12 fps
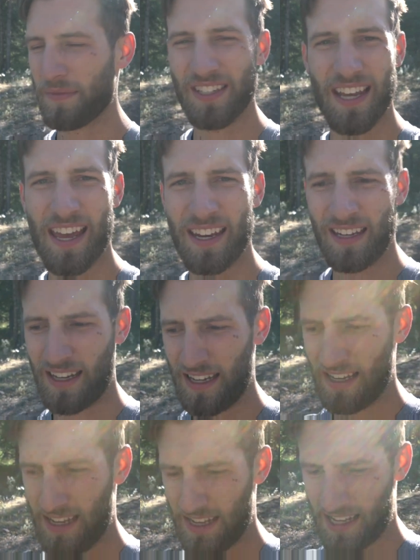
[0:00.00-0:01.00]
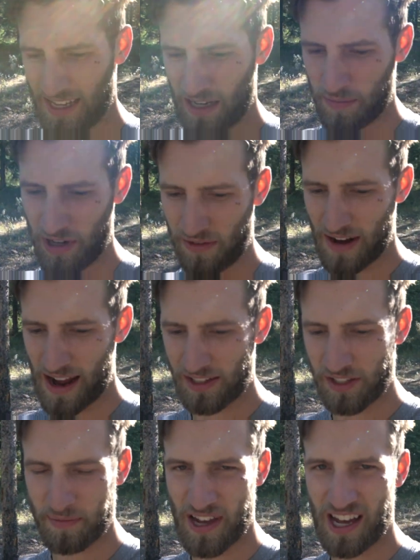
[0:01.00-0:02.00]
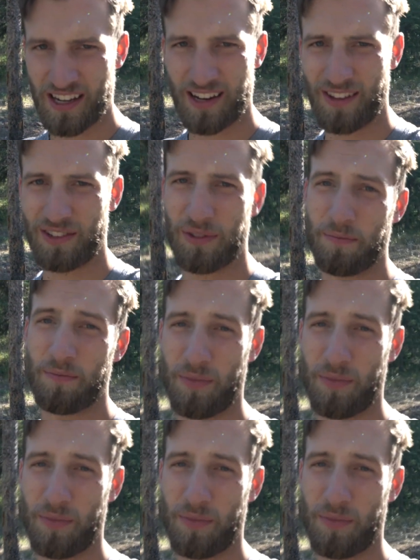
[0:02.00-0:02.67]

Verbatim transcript: up the tent. It's a pretty rad spot here. There's a